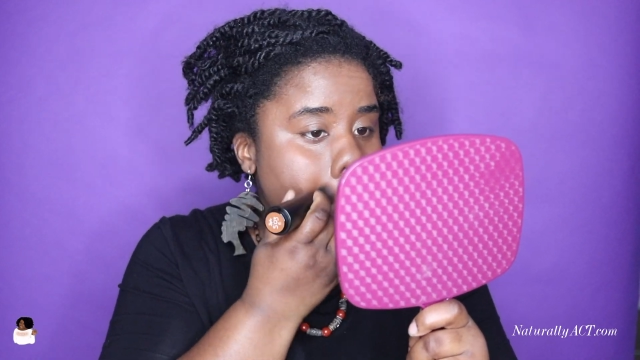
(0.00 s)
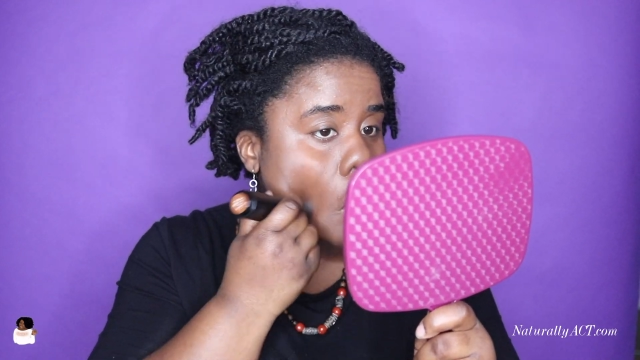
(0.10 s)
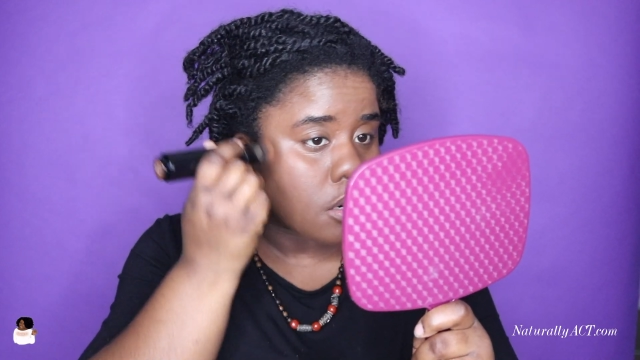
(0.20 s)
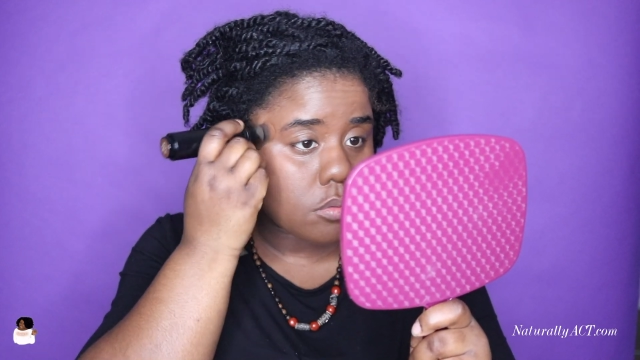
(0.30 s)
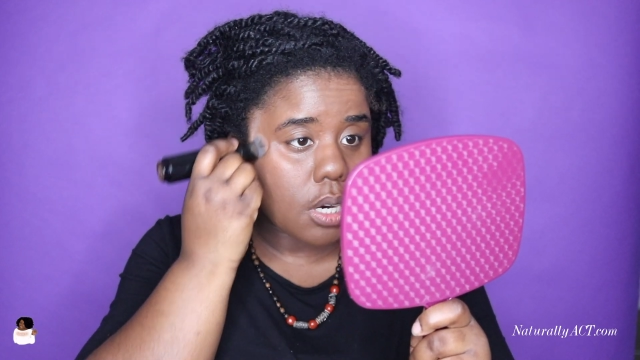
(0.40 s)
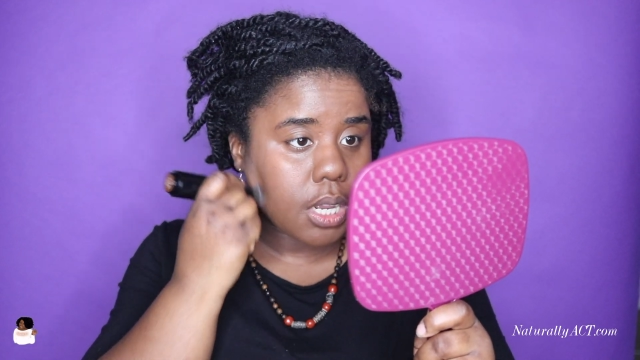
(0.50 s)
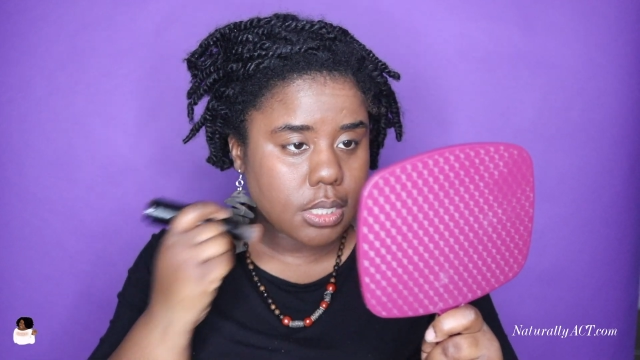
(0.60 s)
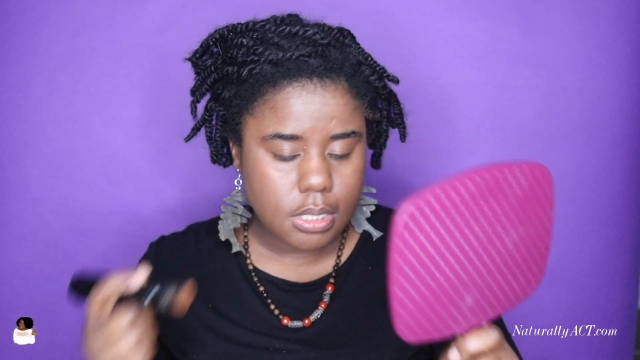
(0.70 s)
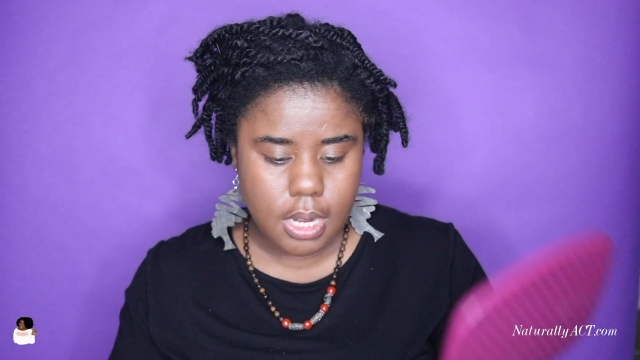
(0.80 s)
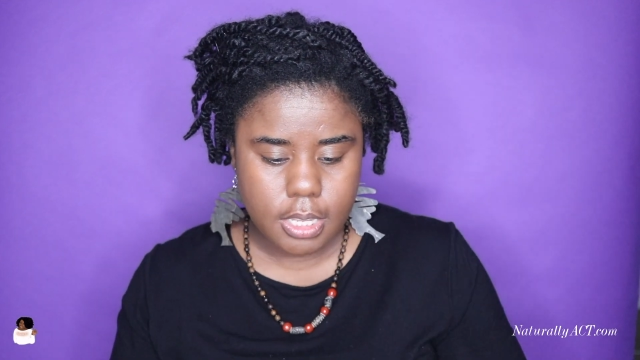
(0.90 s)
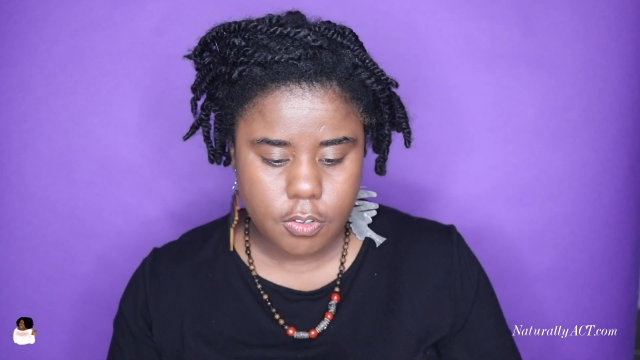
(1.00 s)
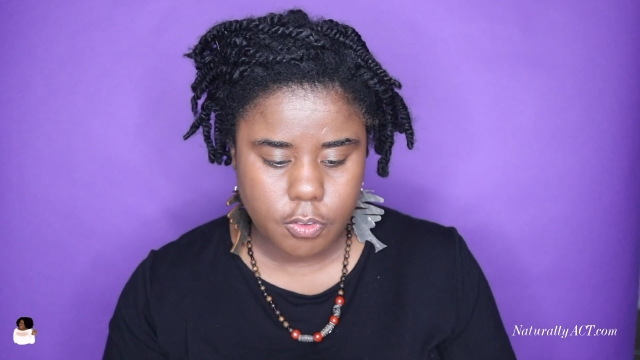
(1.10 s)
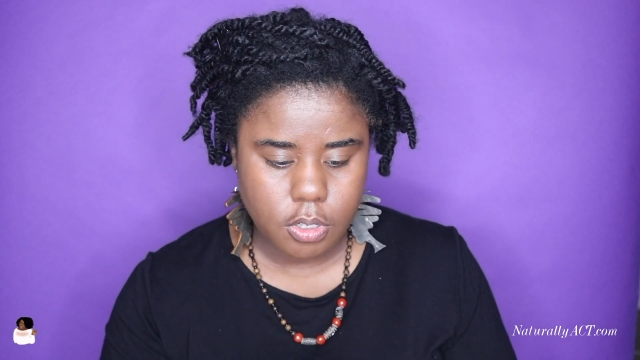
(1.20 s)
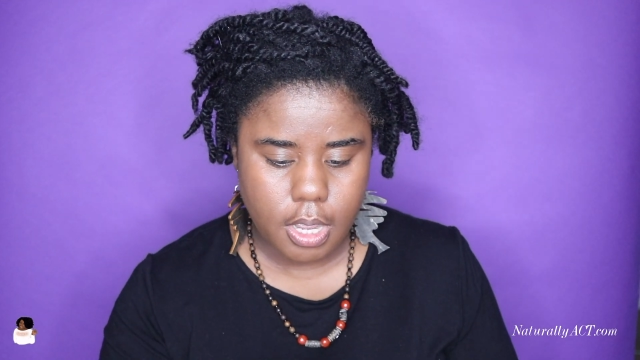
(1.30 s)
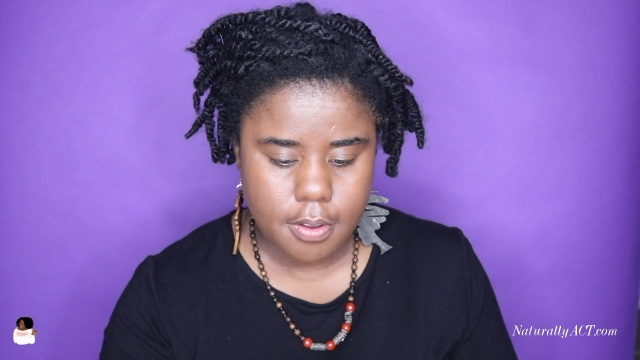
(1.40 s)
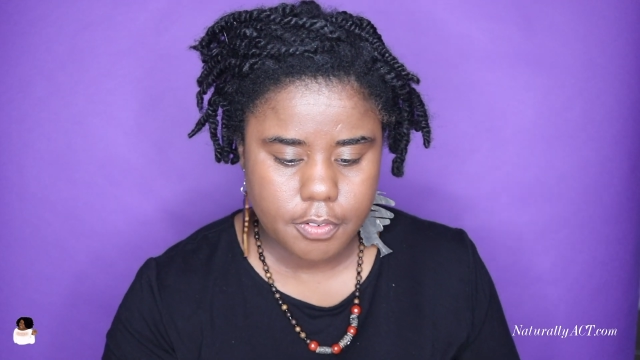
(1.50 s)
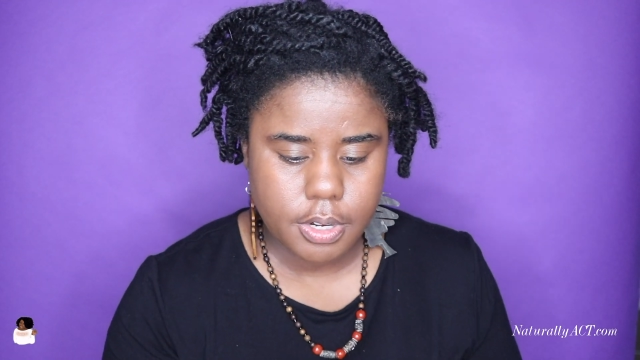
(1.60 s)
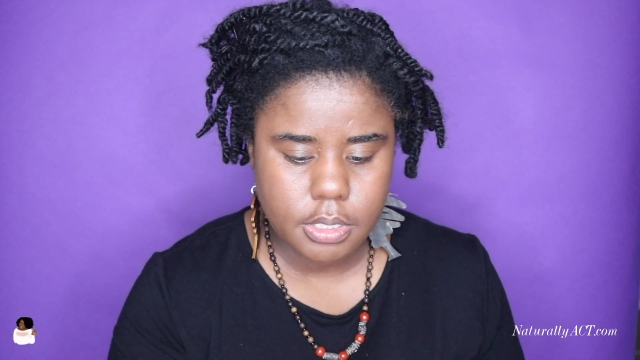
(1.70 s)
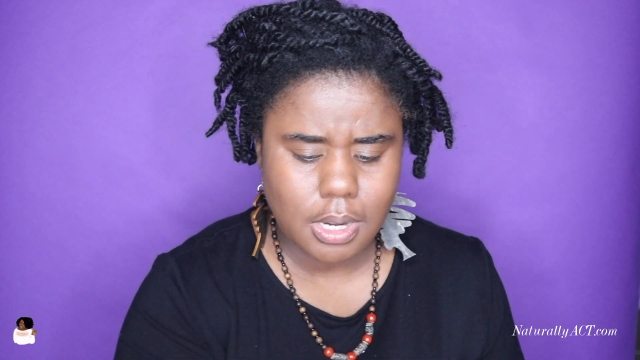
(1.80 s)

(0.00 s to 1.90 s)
All right, it's nice full coverage.